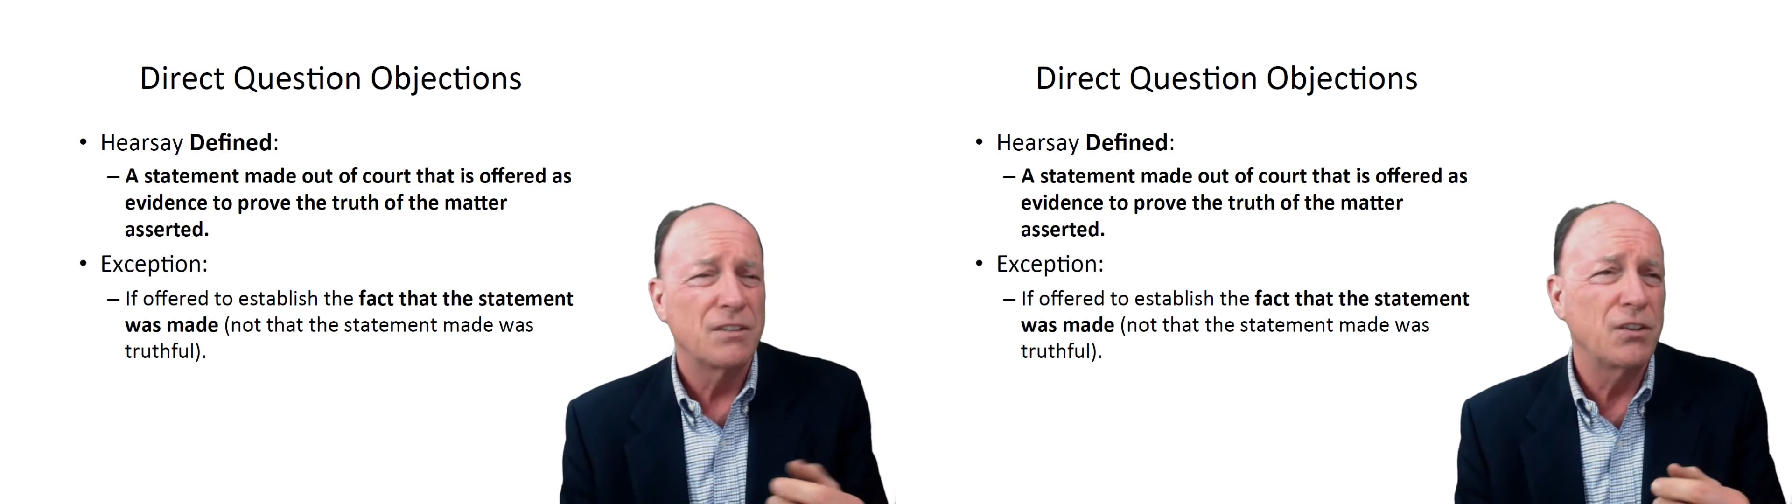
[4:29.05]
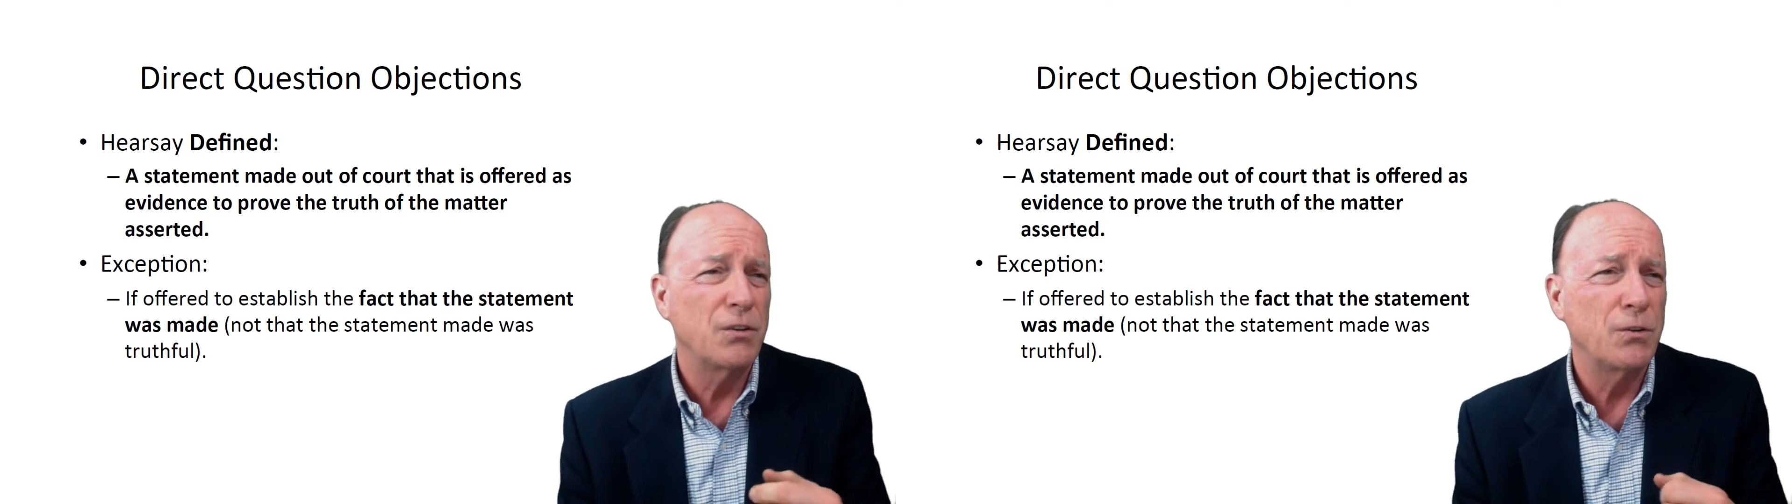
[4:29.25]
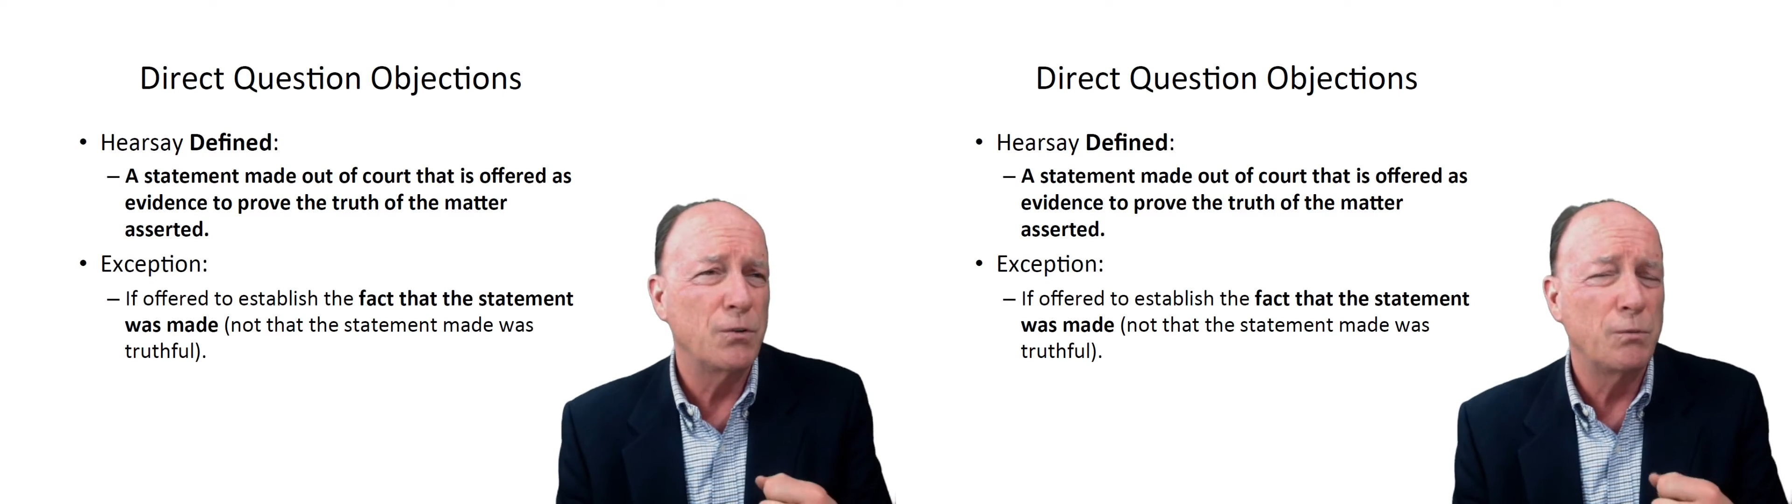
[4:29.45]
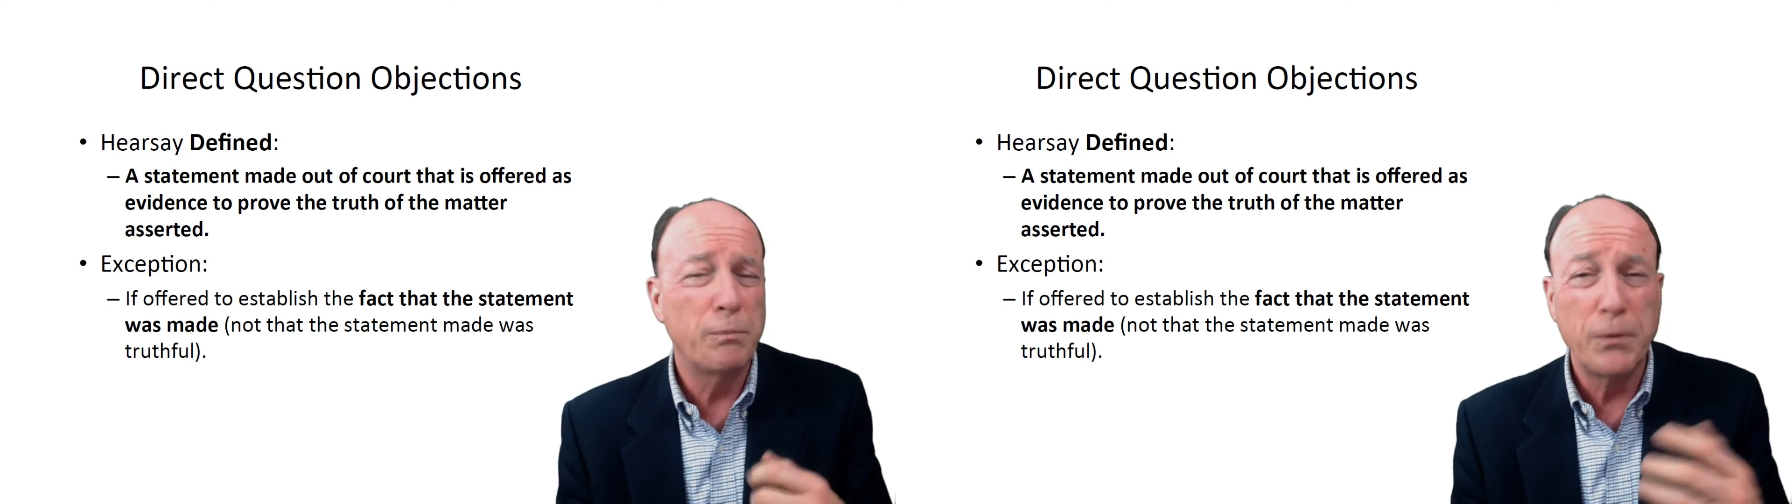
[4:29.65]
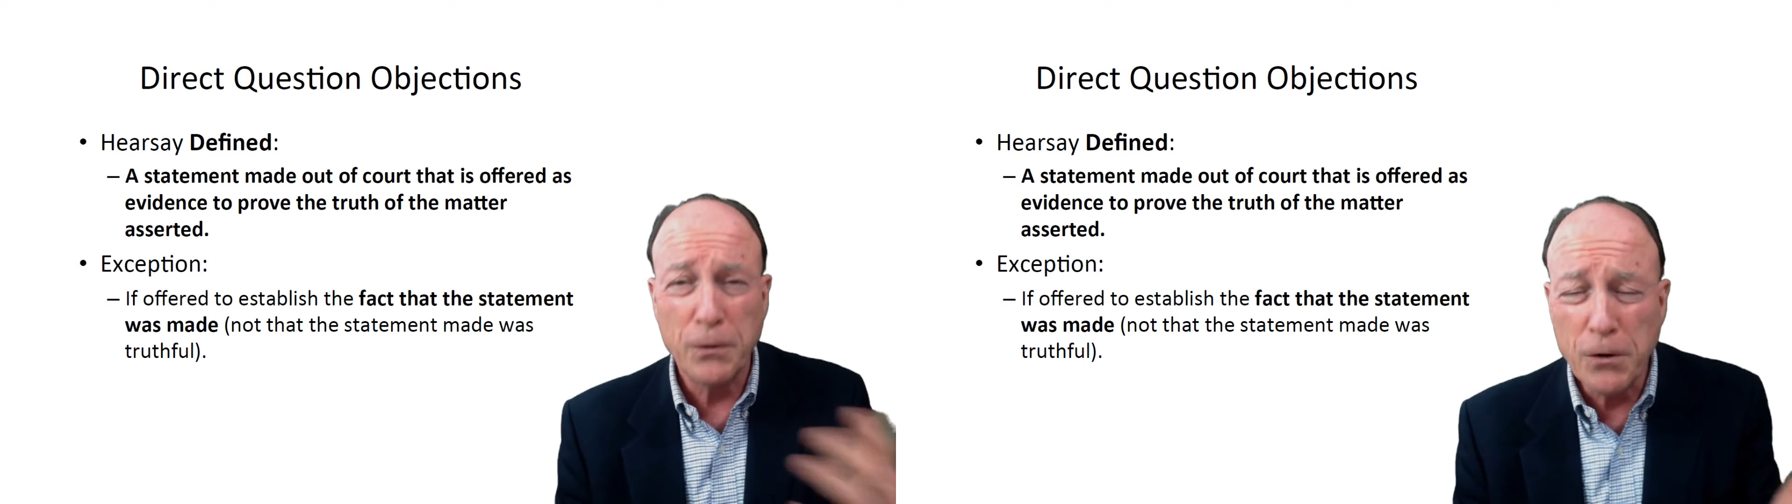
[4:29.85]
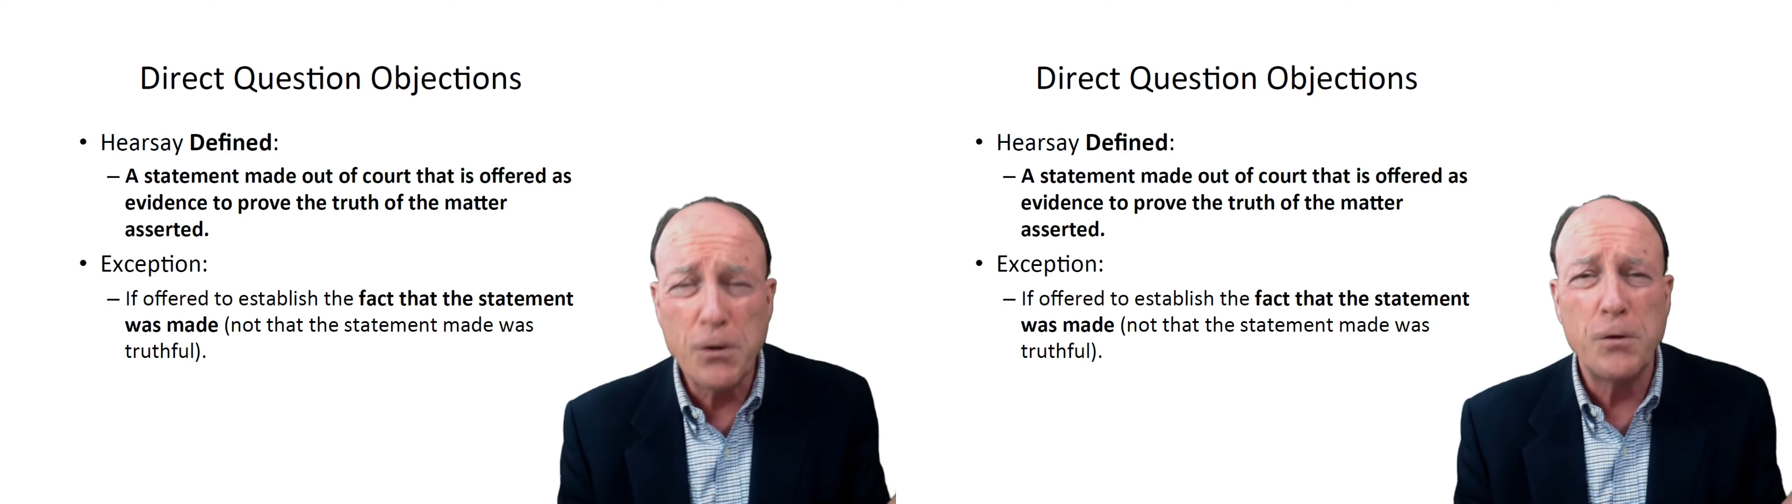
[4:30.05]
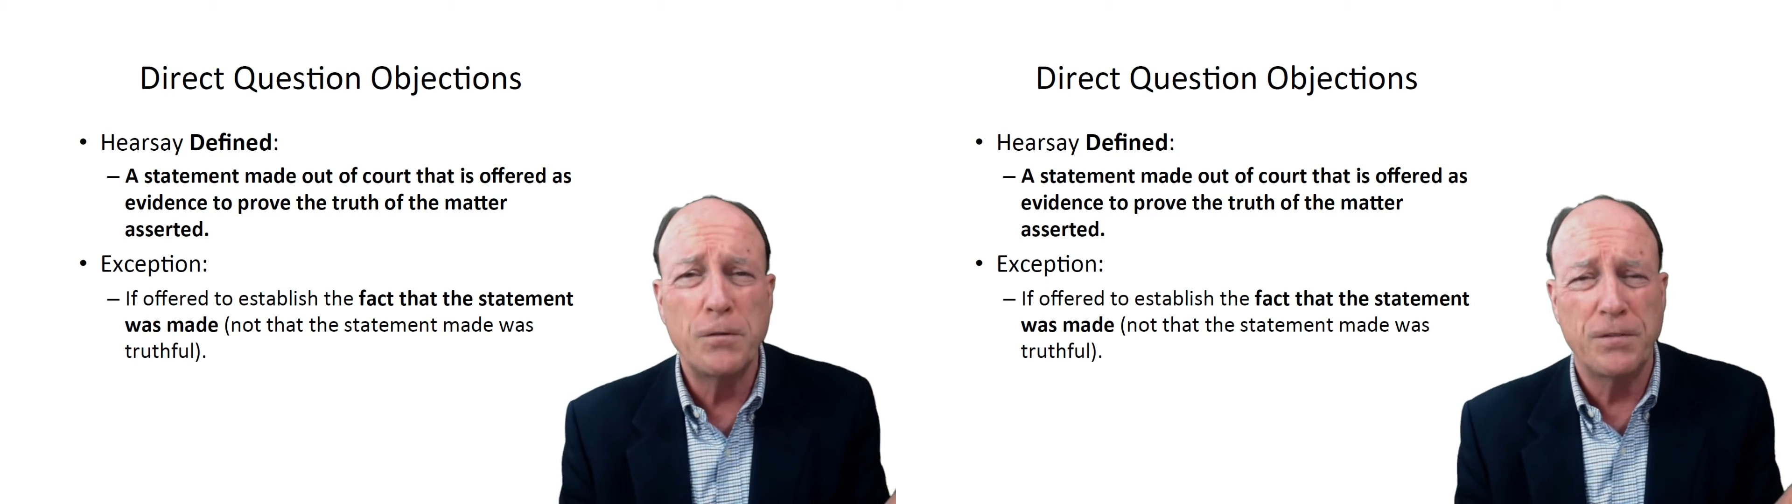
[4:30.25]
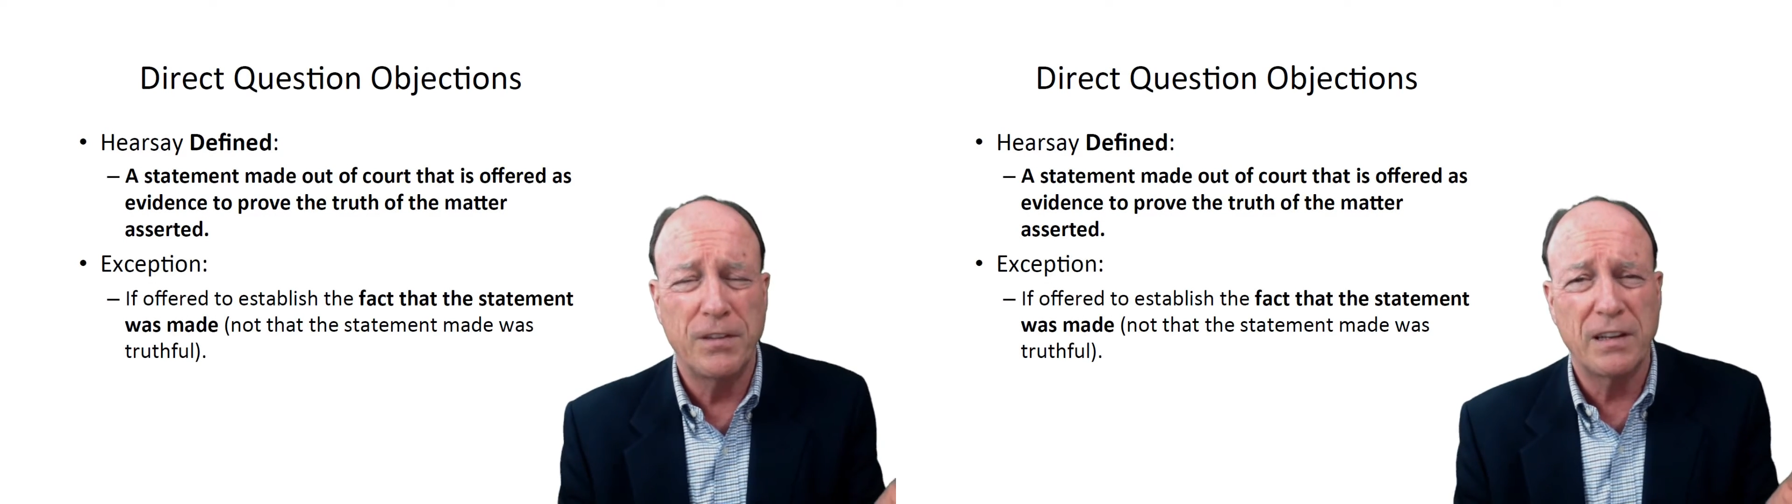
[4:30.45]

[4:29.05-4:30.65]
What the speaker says: to prove